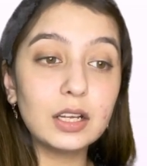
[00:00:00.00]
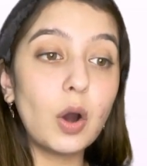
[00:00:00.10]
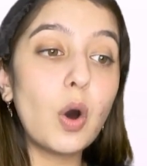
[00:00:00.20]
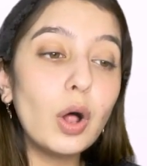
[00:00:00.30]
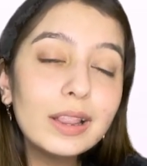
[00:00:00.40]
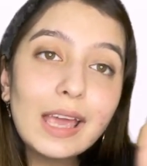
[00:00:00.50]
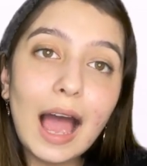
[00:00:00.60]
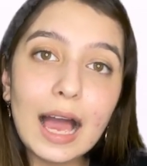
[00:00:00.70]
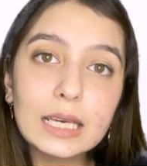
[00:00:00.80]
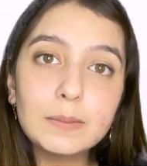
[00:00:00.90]
all the
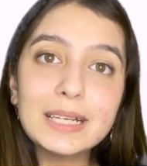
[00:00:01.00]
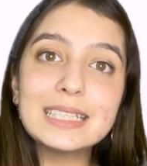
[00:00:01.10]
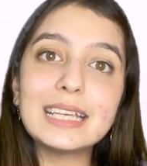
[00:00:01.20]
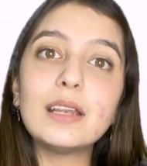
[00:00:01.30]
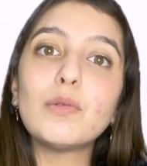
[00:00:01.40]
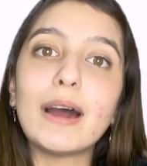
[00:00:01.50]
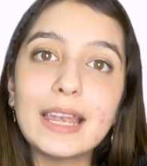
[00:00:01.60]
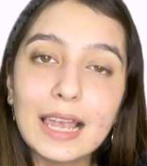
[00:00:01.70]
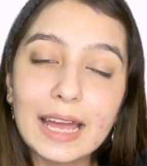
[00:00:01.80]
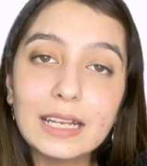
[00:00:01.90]
arguments in
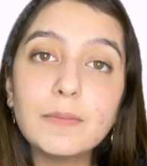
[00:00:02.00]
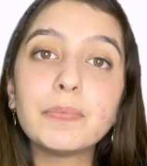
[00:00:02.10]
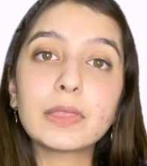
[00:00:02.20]
one line,